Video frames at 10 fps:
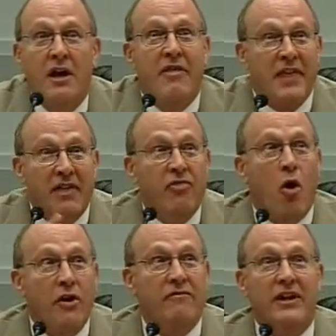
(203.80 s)
They
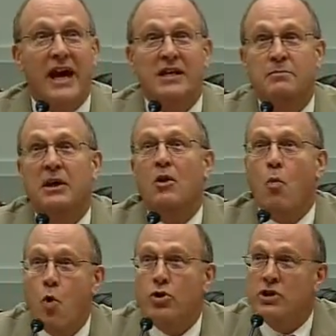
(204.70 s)
thought of it as being
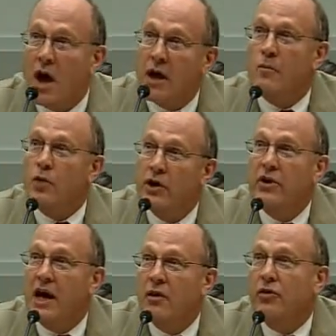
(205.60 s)
wartime. We are
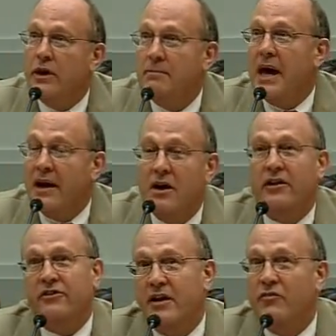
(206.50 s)
now looking back on
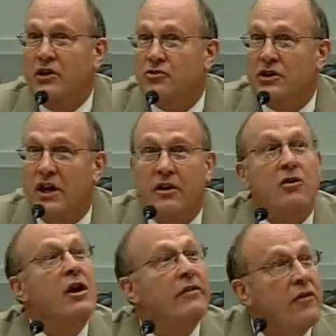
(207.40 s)
it 7 years later.
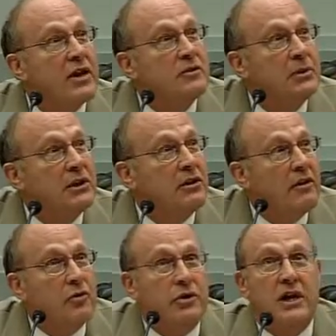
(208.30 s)
There hasn't been
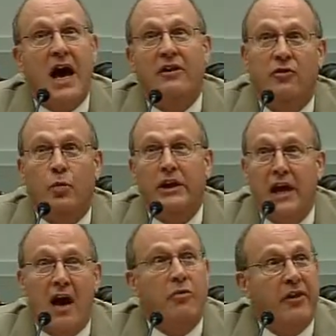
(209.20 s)
another attack, so we
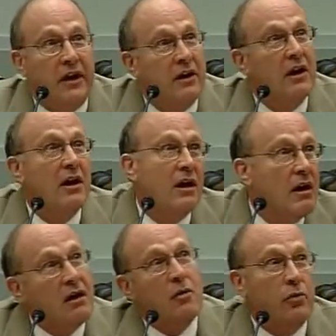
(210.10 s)
now think,
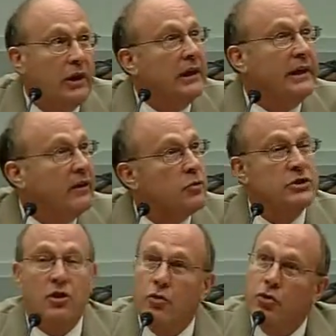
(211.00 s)
oh, really, there was
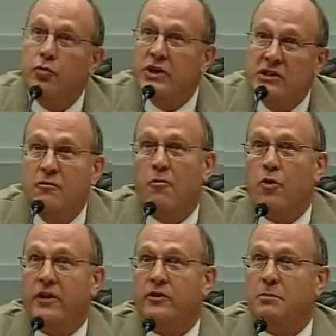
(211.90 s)
no good reason for
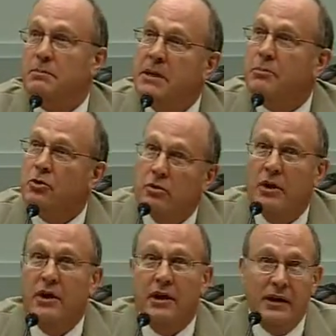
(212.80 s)
this. But people
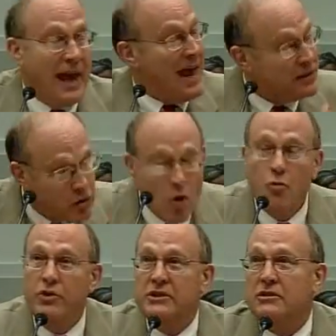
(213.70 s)
had no
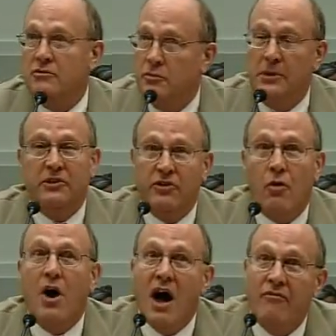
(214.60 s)
reason to be so
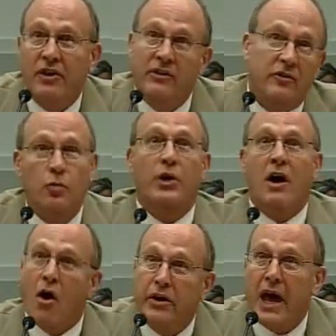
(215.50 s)
confident as we
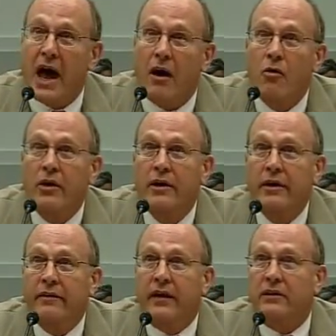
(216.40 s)
are now
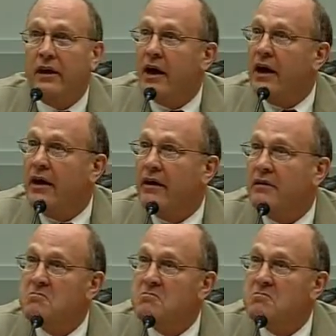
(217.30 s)
that